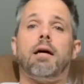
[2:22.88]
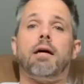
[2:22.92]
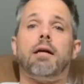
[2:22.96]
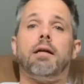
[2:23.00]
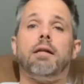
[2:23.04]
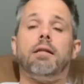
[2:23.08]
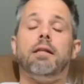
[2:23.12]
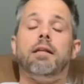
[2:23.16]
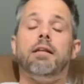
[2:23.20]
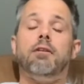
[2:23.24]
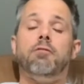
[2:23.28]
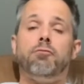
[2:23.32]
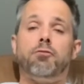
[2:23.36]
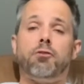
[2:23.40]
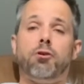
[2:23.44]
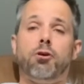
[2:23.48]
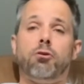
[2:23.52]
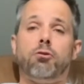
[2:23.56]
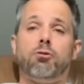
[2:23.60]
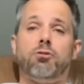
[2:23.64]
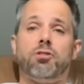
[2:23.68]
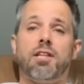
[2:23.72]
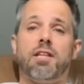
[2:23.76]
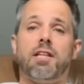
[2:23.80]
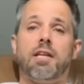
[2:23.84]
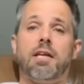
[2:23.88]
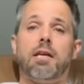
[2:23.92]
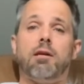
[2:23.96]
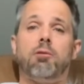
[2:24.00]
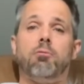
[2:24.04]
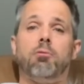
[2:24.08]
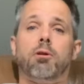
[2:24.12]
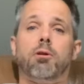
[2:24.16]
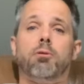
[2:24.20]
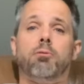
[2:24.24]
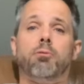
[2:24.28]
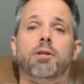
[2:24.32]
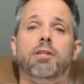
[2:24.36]
lymph nodes in the
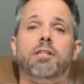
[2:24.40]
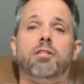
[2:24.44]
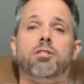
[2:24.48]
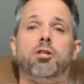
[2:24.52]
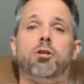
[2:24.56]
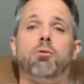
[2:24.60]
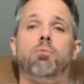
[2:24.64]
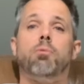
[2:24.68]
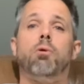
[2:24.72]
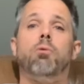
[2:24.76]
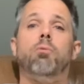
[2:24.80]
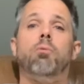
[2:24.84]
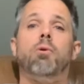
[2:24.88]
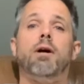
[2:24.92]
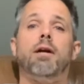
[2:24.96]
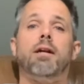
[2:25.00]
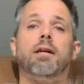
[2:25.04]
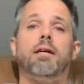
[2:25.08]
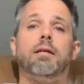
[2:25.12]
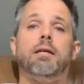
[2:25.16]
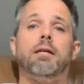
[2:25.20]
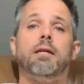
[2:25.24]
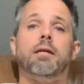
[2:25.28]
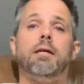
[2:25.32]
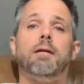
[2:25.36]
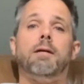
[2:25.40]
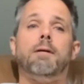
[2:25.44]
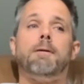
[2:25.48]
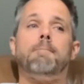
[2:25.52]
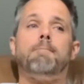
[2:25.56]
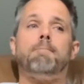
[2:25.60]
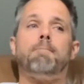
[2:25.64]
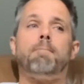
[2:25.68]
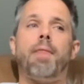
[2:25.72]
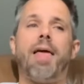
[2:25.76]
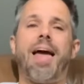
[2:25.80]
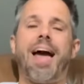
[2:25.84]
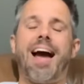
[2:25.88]
inguinal region. We want
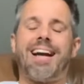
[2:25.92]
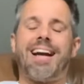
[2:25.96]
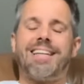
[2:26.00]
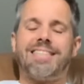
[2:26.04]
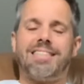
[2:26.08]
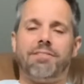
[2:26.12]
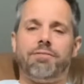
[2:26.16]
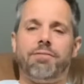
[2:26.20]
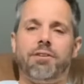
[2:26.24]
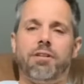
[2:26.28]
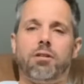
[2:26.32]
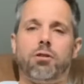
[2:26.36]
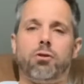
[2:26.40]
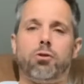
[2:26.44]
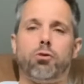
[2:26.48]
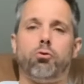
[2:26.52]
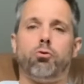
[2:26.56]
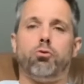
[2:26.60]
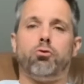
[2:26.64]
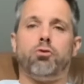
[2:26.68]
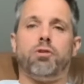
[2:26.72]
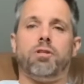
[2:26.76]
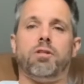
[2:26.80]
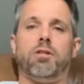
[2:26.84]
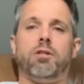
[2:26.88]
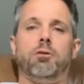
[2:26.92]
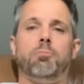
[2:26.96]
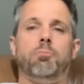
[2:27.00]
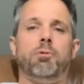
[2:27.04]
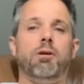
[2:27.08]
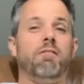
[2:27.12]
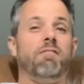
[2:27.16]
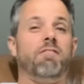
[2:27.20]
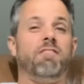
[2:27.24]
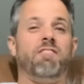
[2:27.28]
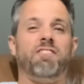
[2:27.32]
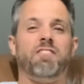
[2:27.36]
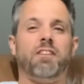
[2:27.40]
to activate those a little bit,
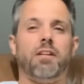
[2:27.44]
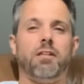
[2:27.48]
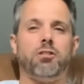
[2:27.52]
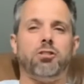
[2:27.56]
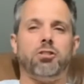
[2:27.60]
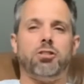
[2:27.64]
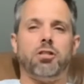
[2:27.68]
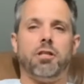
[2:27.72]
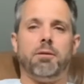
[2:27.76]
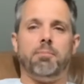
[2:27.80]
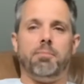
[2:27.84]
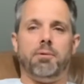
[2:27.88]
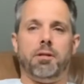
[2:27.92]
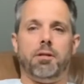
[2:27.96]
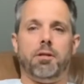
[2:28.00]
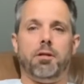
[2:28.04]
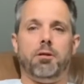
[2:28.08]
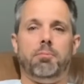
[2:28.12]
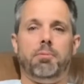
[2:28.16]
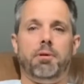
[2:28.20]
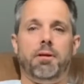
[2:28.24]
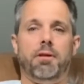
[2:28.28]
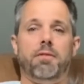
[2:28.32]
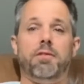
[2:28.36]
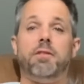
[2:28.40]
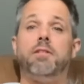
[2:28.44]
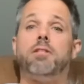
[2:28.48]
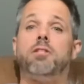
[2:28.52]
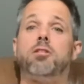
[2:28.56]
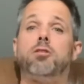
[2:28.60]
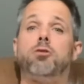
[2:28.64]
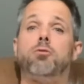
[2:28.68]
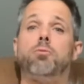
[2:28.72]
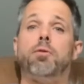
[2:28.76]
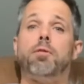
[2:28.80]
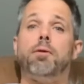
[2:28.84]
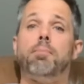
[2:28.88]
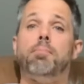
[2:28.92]
flush them a little bit. This is
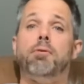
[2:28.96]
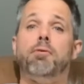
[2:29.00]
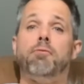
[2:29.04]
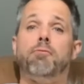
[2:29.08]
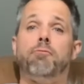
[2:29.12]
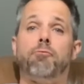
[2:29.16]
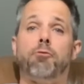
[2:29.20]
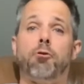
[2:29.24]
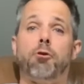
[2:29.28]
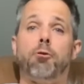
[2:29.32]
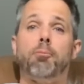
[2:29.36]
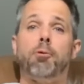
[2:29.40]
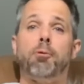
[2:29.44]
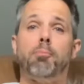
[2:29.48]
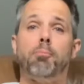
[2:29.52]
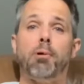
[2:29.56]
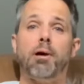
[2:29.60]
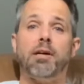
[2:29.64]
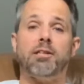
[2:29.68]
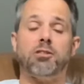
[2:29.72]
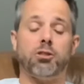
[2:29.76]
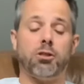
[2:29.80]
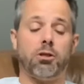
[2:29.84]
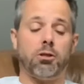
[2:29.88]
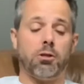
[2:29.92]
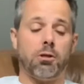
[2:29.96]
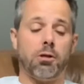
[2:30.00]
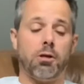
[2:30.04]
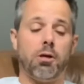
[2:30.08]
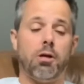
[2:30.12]
with a bit firmer pressure.